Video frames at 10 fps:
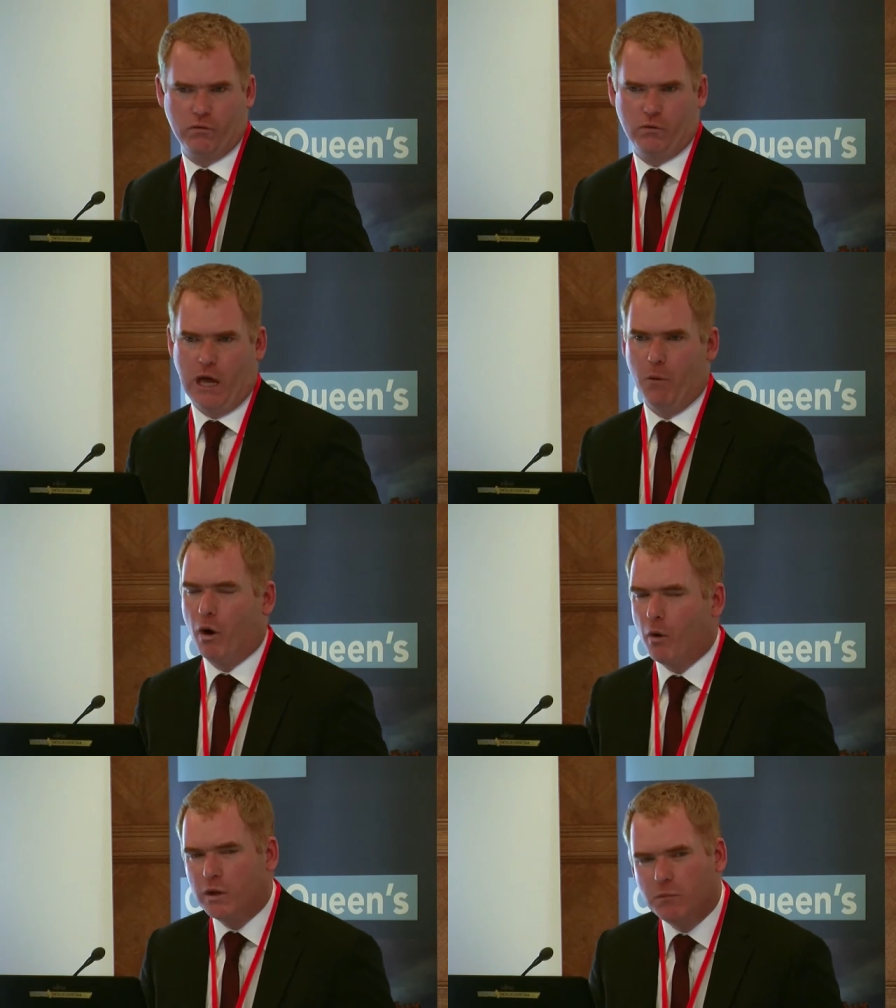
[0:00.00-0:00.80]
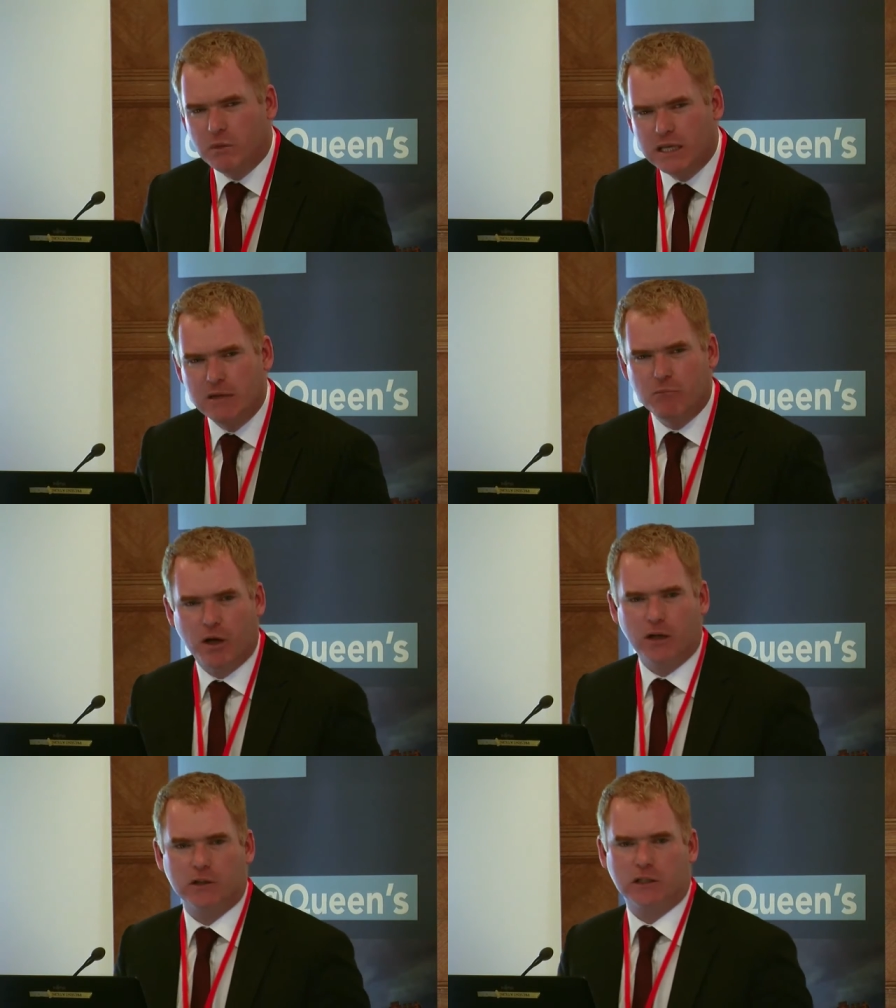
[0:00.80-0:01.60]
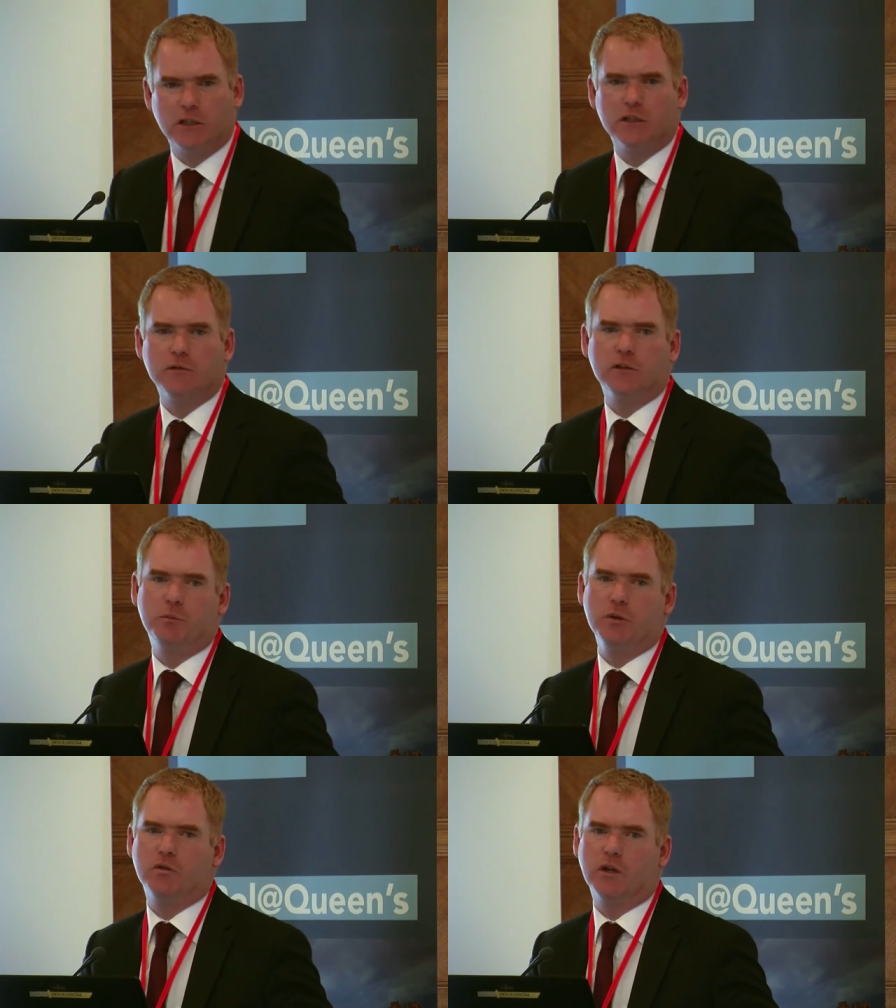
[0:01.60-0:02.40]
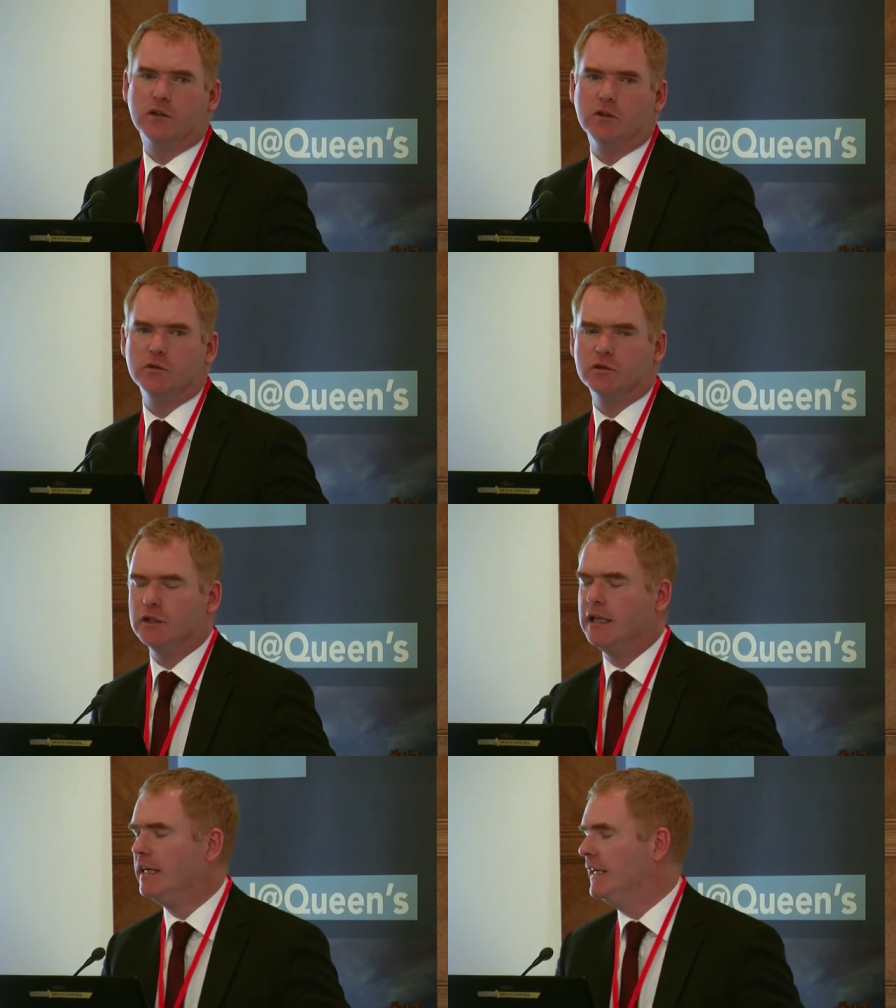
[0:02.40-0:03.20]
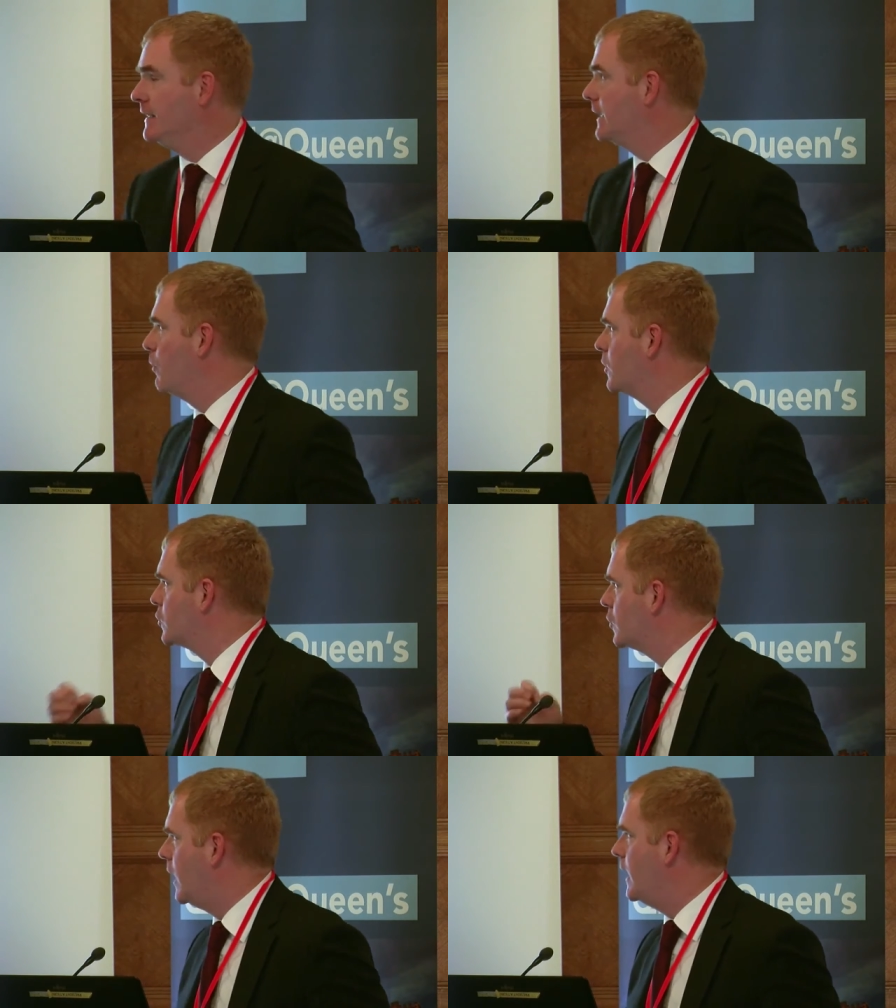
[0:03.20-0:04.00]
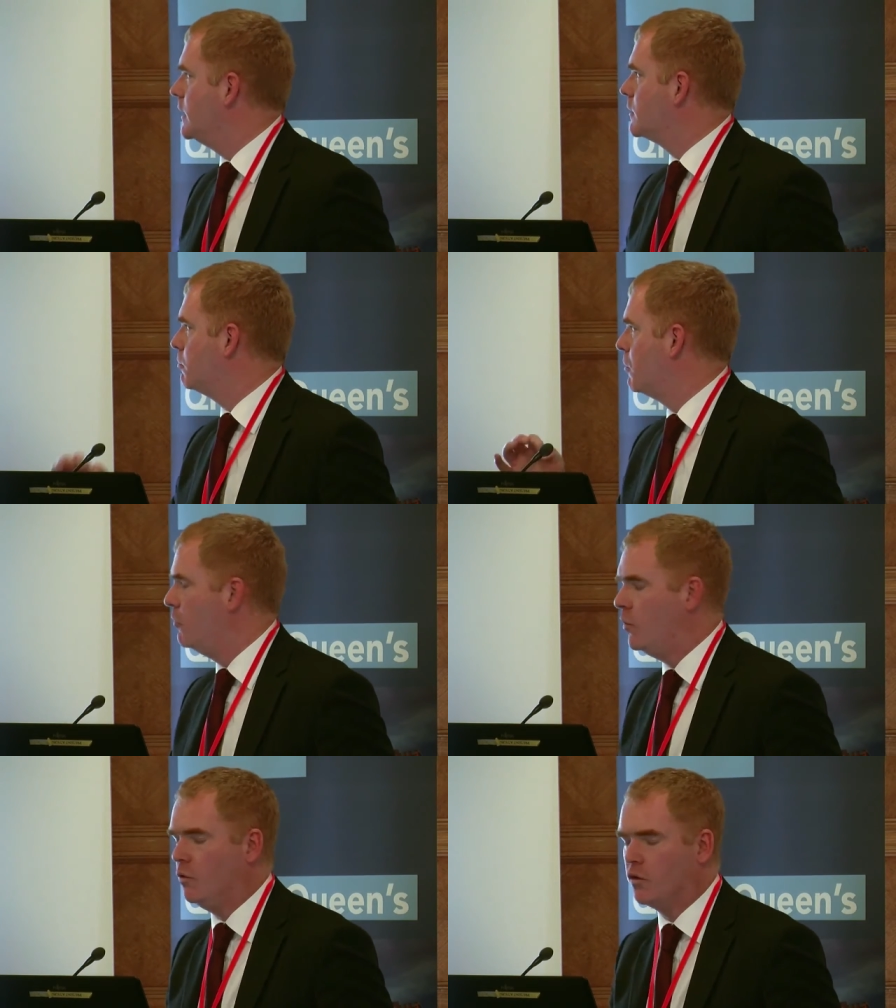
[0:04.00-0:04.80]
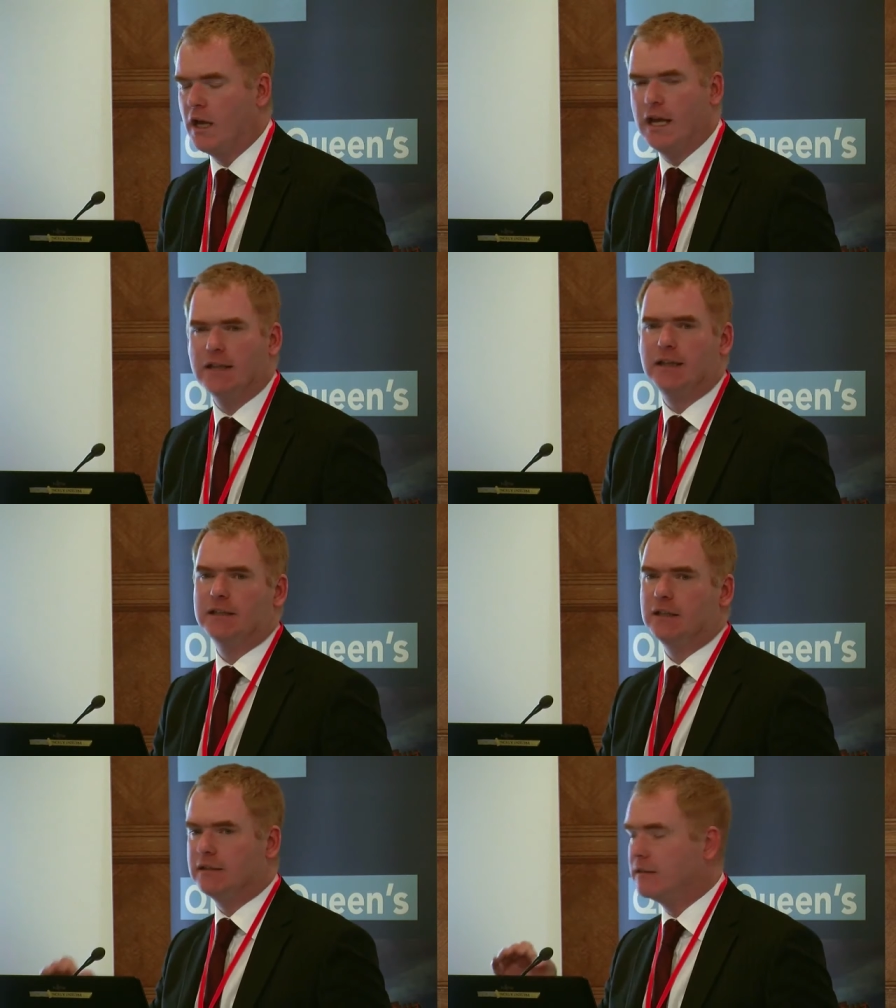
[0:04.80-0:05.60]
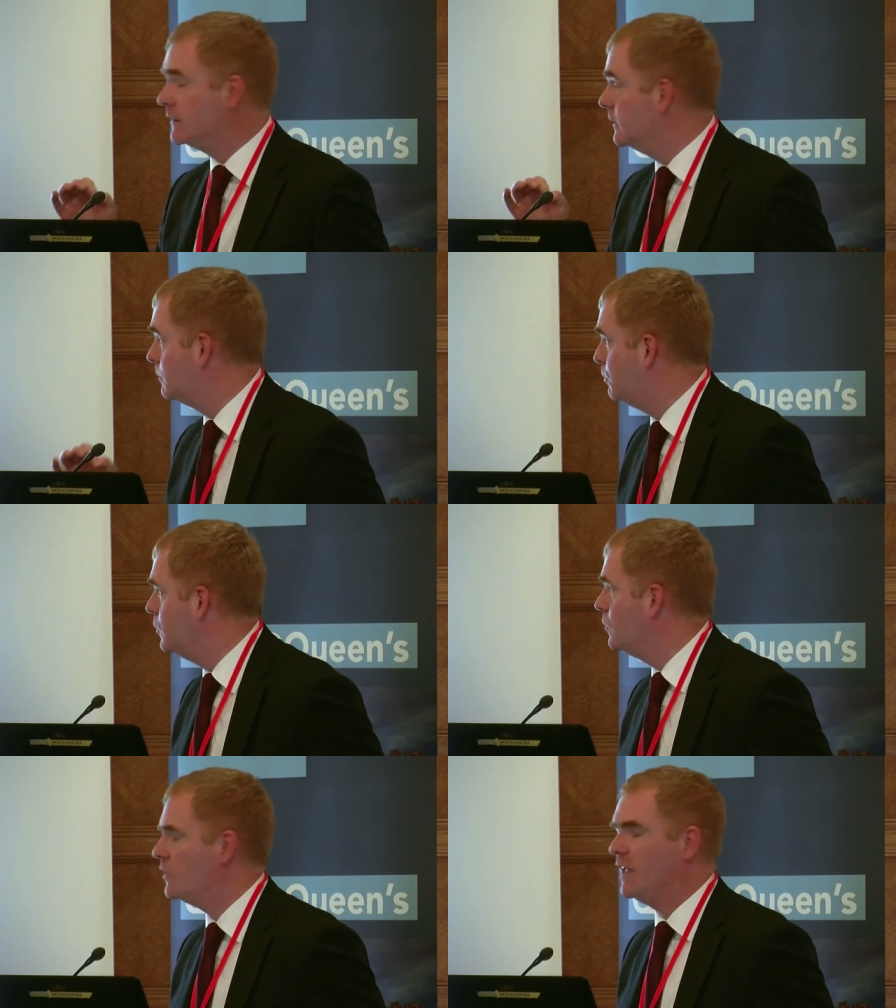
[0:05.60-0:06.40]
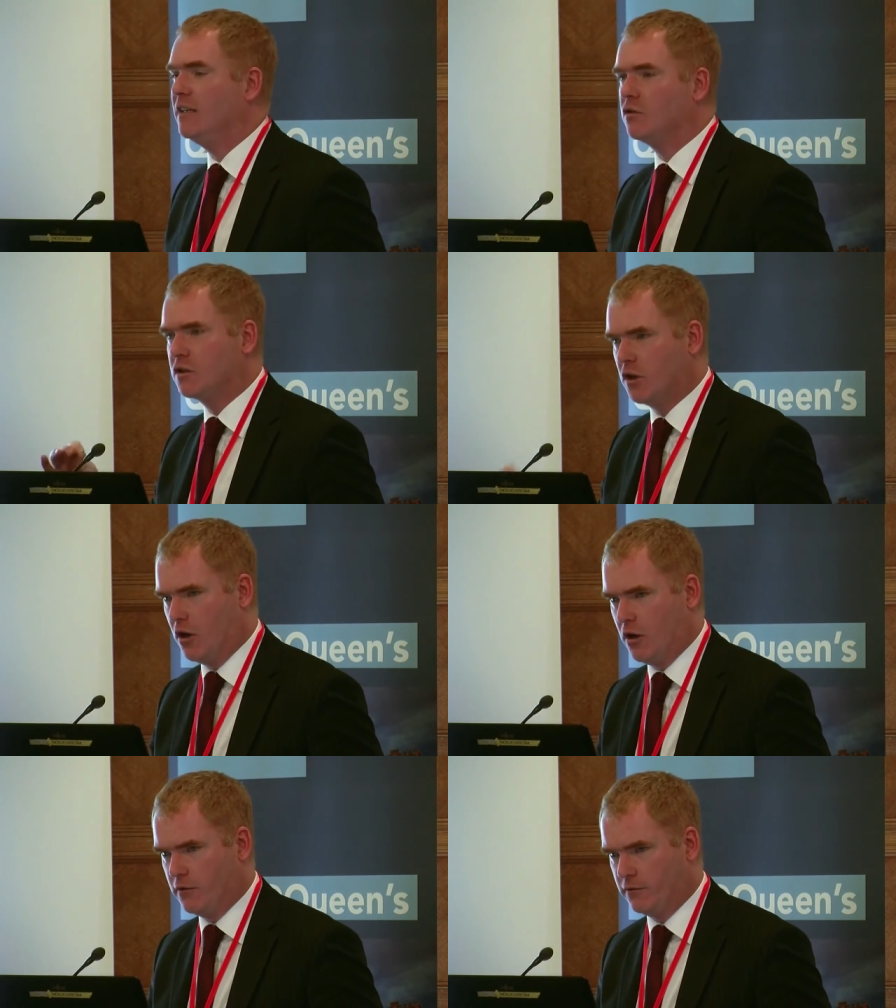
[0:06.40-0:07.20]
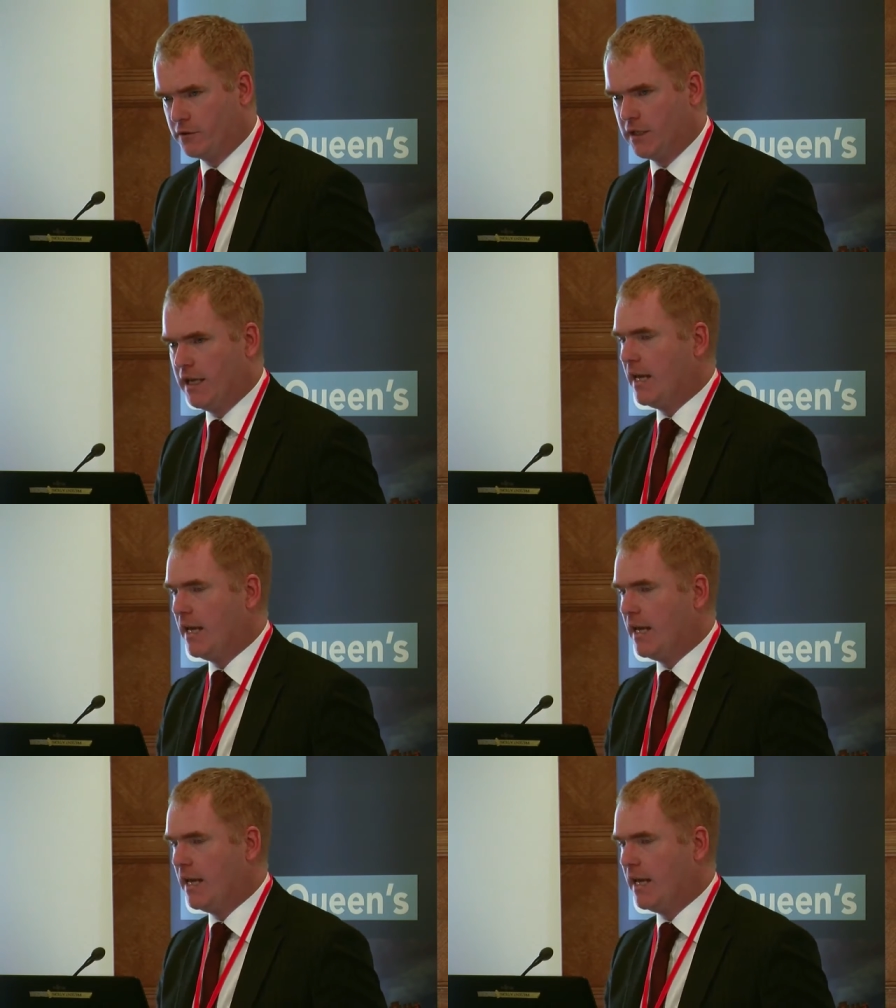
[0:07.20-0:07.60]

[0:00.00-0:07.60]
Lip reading: and what we mean by alternative dispute resolution is that we're trying to promote that this dispute is resolved